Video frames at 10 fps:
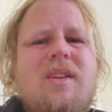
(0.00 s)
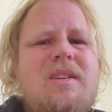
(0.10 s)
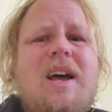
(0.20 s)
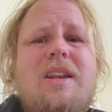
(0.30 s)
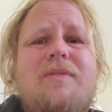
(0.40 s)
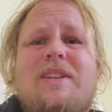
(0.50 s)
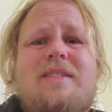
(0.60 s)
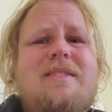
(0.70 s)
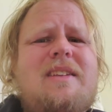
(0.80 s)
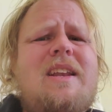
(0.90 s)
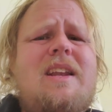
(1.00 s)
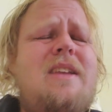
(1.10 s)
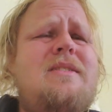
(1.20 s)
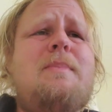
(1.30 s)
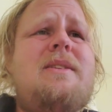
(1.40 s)
Not enough to sustain it
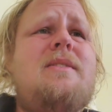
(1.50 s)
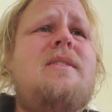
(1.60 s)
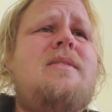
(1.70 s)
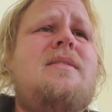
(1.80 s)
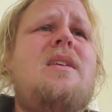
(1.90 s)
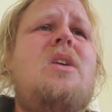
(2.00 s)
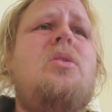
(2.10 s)
as a business.